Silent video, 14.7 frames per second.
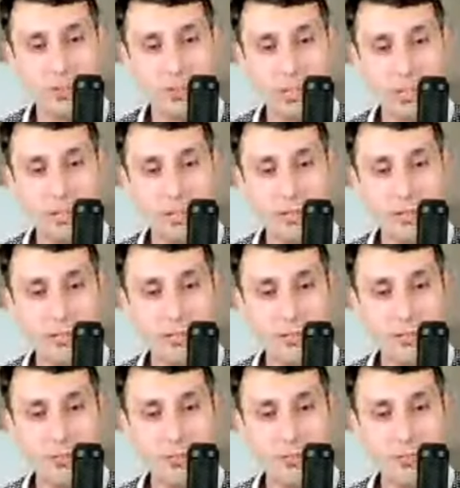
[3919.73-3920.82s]
the
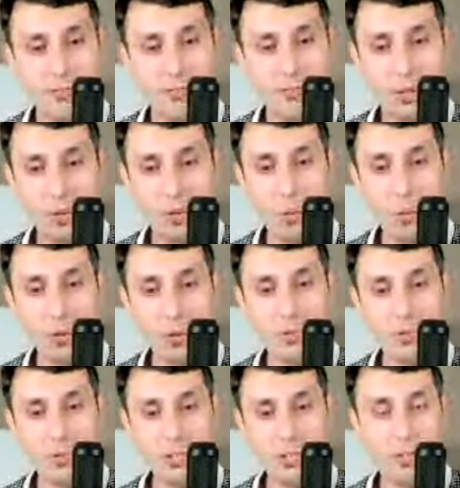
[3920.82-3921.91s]
very
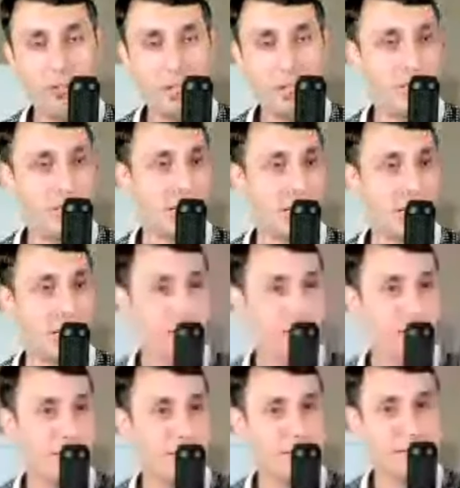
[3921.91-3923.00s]
important stuff it's like it's
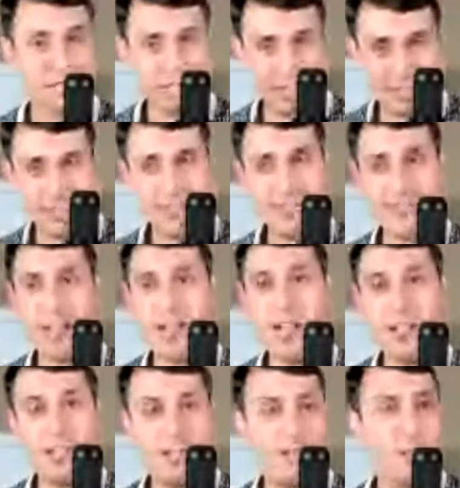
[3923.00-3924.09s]
it's it's
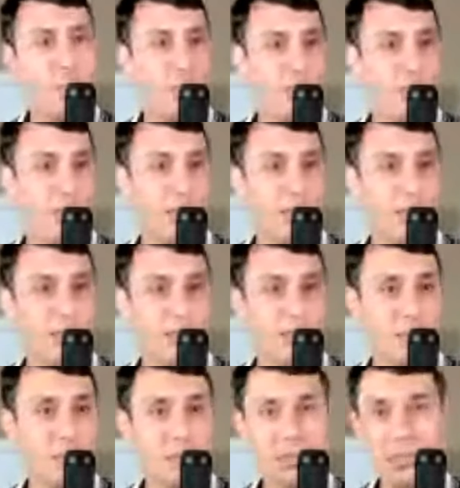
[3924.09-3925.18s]
inside the simplicity the
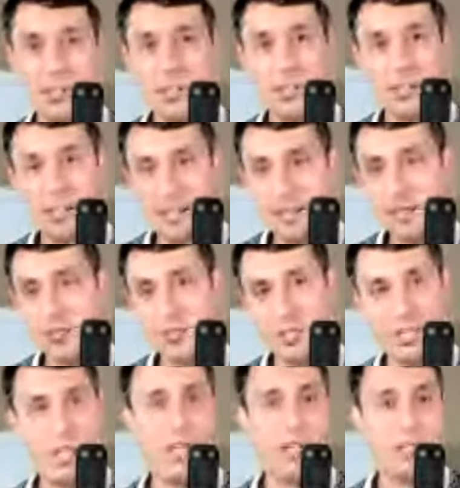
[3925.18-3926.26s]
simplicity is the
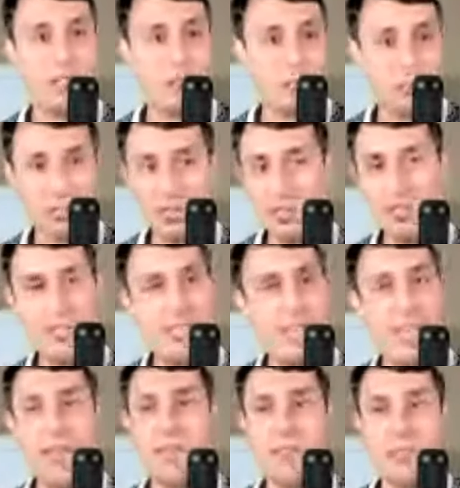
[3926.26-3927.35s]
king simplicity is
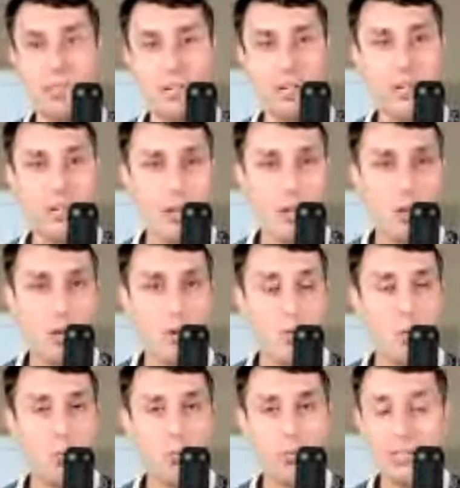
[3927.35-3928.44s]
everything
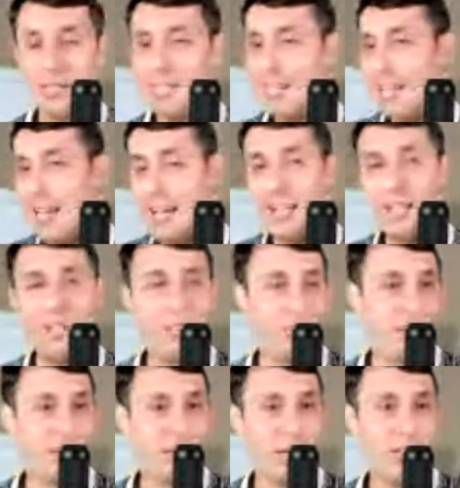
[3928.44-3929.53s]

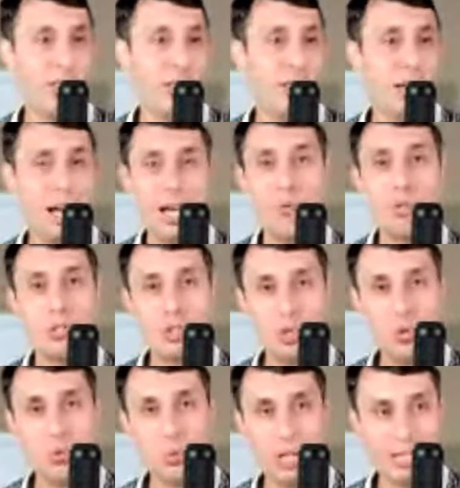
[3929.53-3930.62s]
anything anything i was
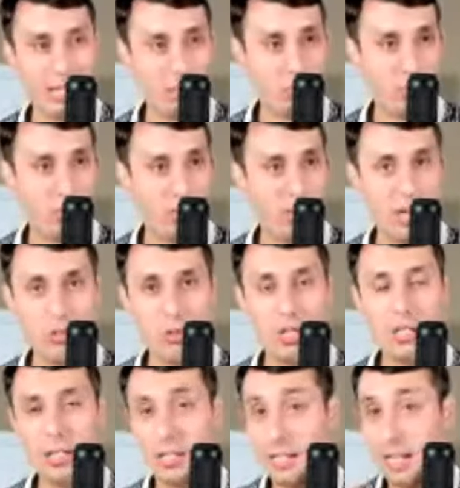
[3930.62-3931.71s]
doing when i came to this
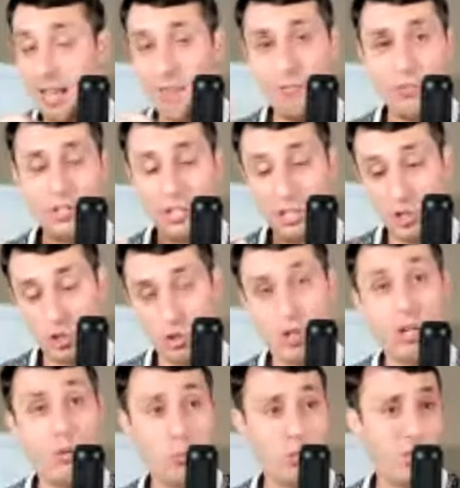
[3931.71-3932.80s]
country like everything is
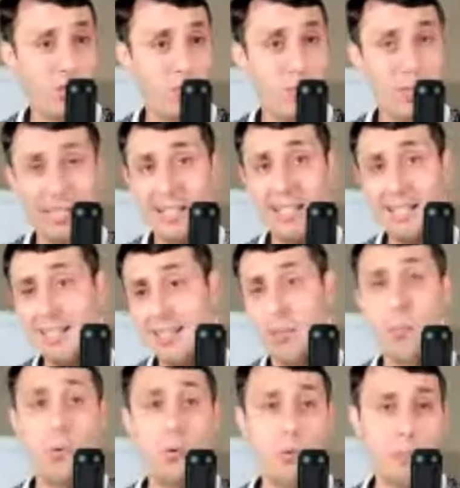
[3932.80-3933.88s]
started with this making it
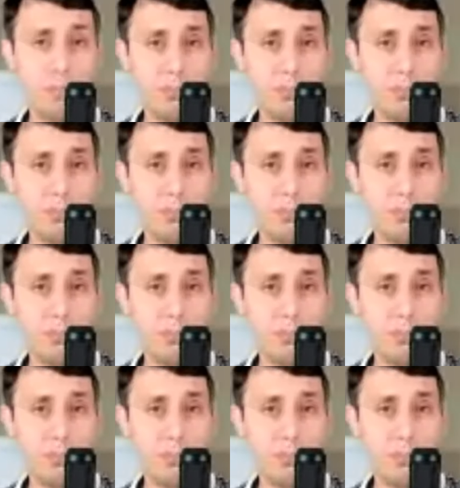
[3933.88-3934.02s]
simple